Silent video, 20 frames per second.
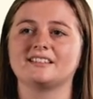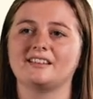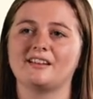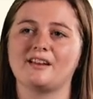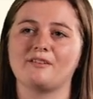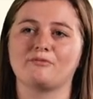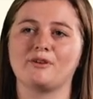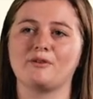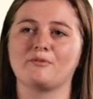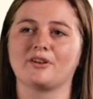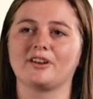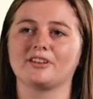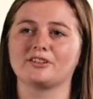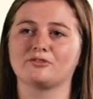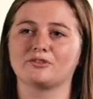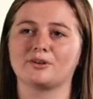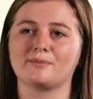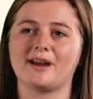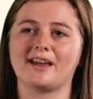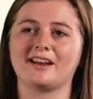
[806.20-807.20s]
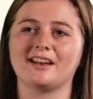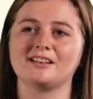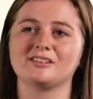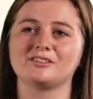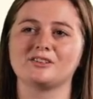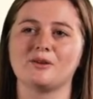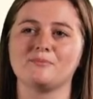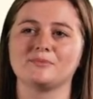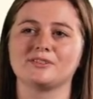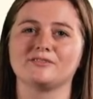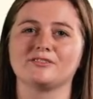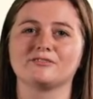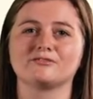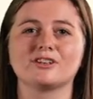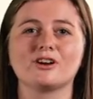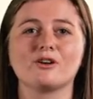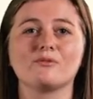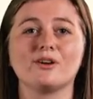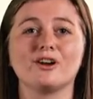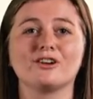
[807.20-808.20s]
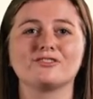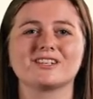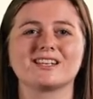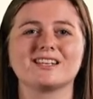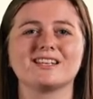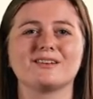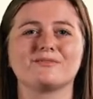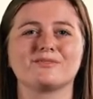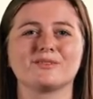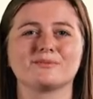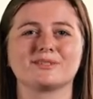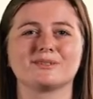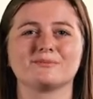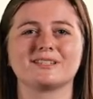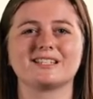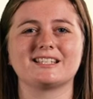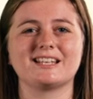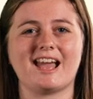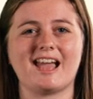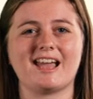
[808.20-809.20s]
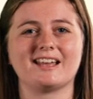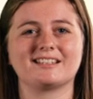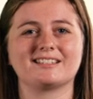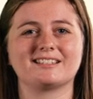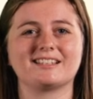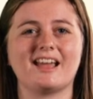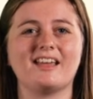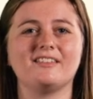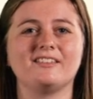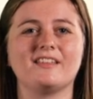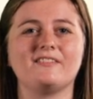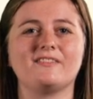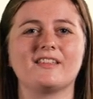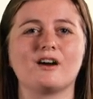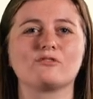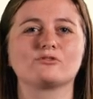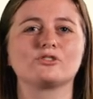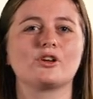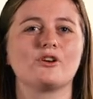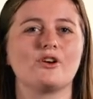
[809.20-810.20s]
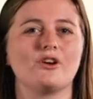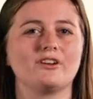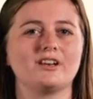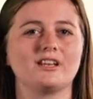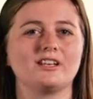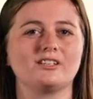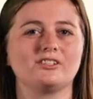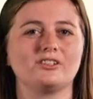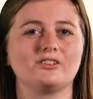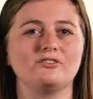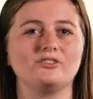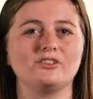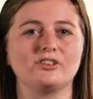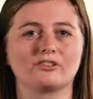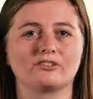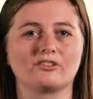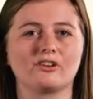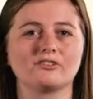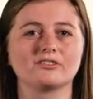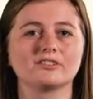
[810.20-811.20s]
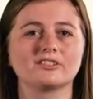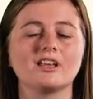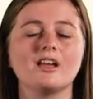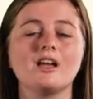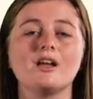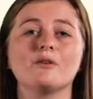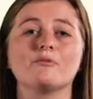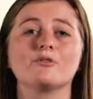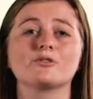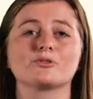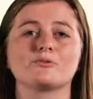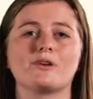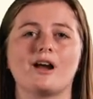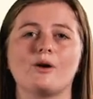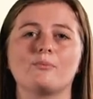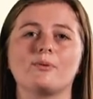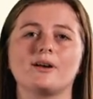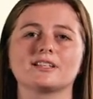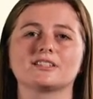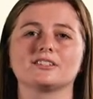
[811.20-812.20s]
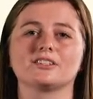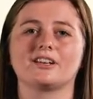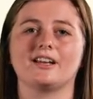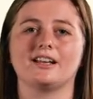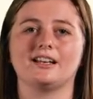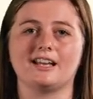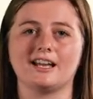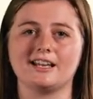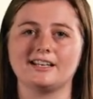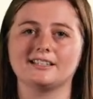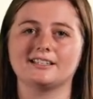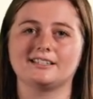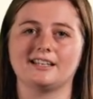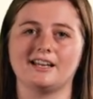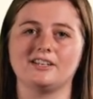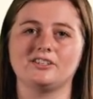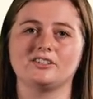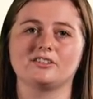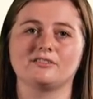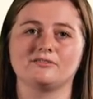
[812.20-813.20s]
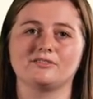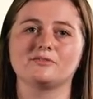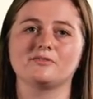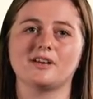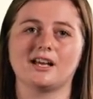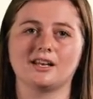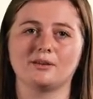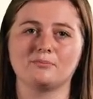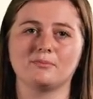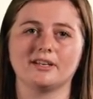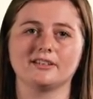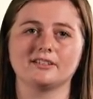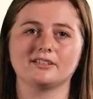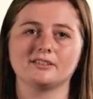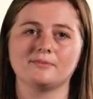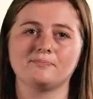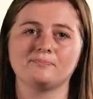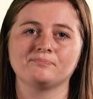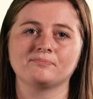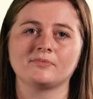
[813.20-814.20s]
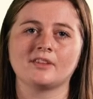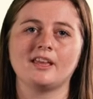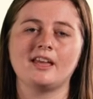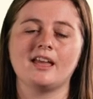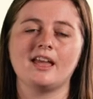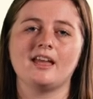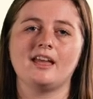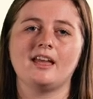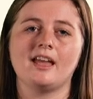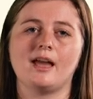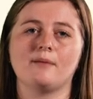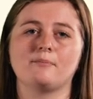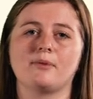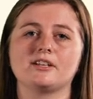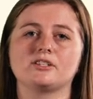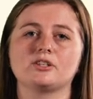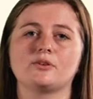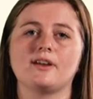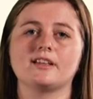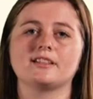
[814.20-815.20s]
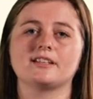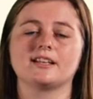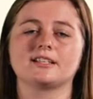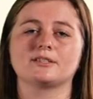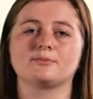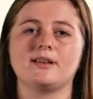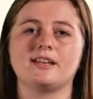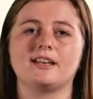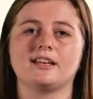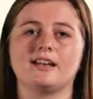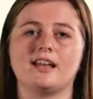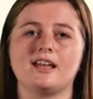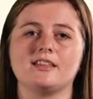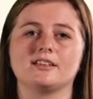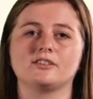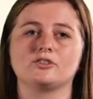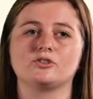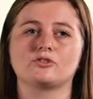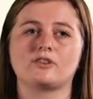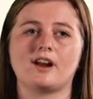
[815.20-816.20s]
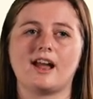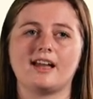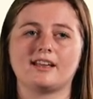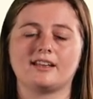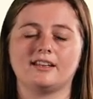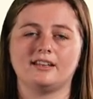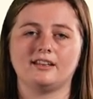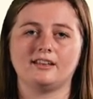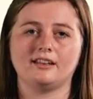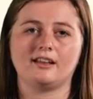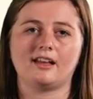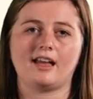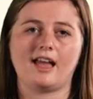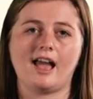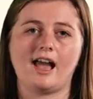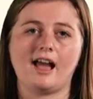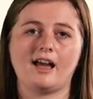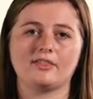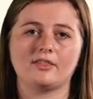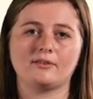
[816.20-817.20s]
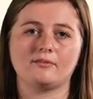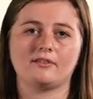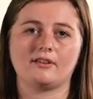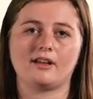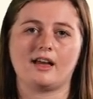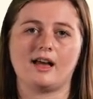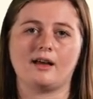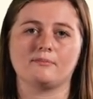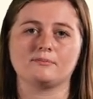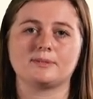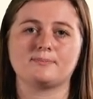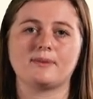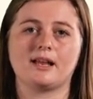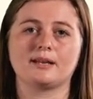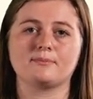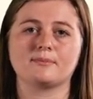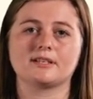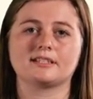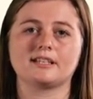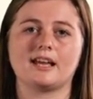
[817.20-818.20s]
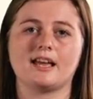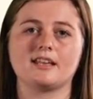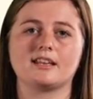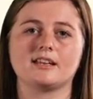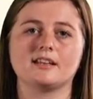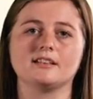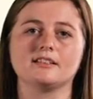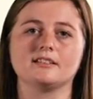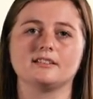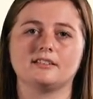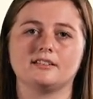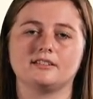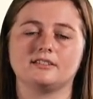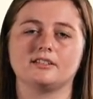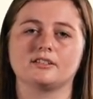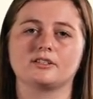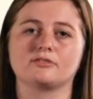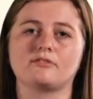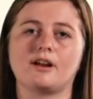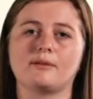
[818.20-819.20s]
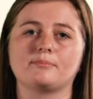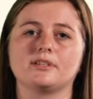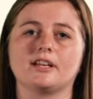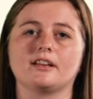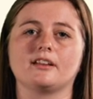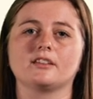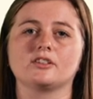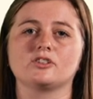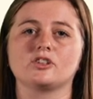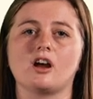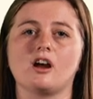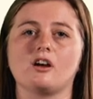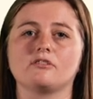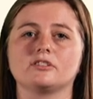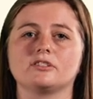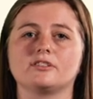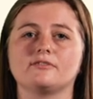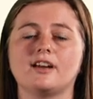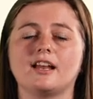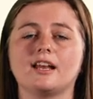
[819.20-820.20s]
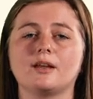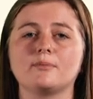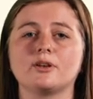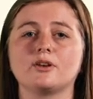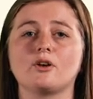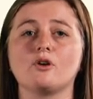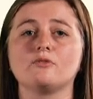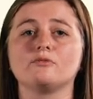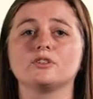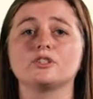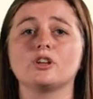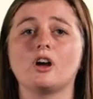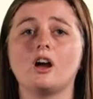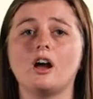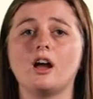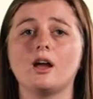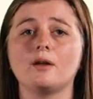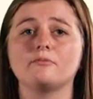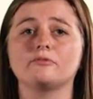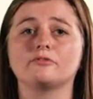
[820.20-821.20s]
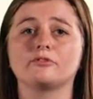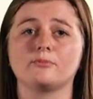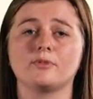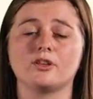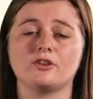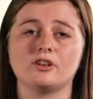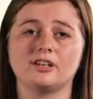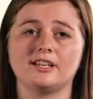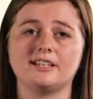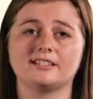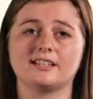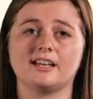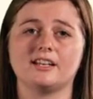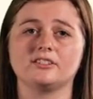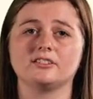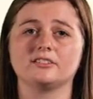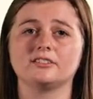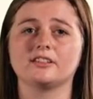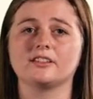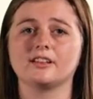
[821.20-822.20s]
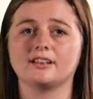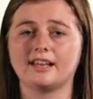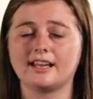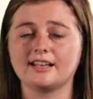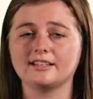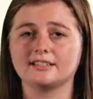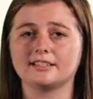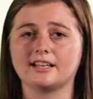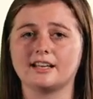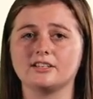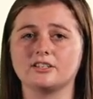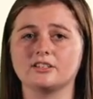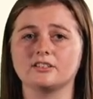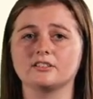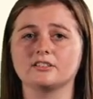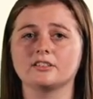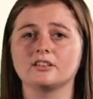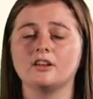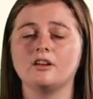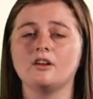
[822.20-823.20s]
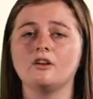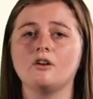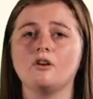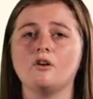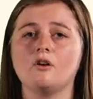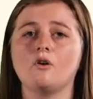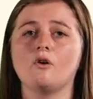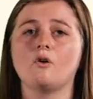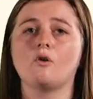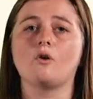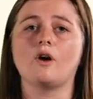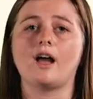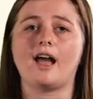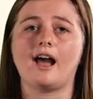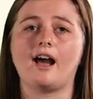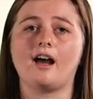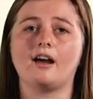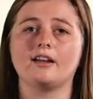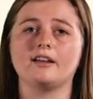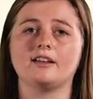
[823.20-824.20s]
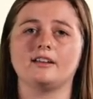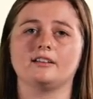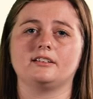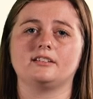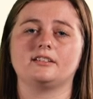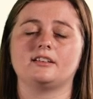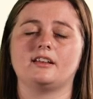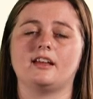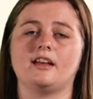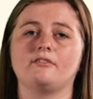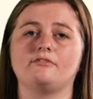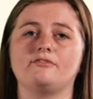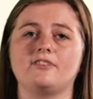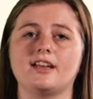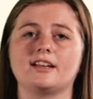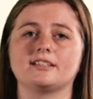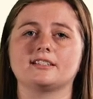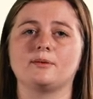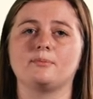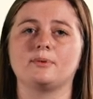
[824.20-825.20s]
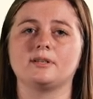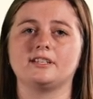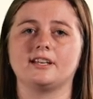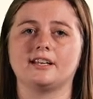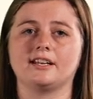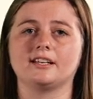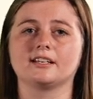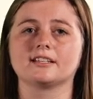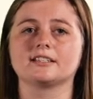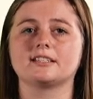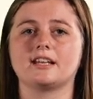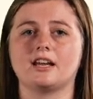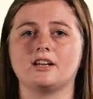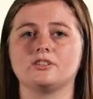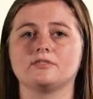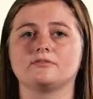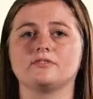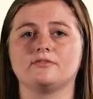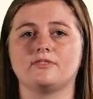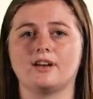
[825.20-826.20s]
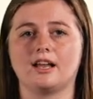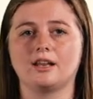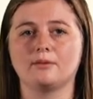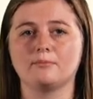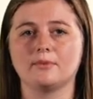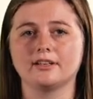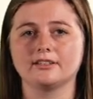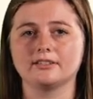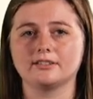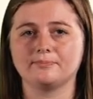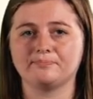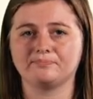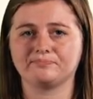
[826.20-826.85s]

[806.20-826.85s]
if we want to talk about it in terms of the real world, you can give them some snacks and then they'll turn into neurons, which will help us look at later stages of development. And by doing this, we can either track how the um, spelling mistake is disrupting the child's development over time from the early stages to the late stages, or how it affects a particular stage of development.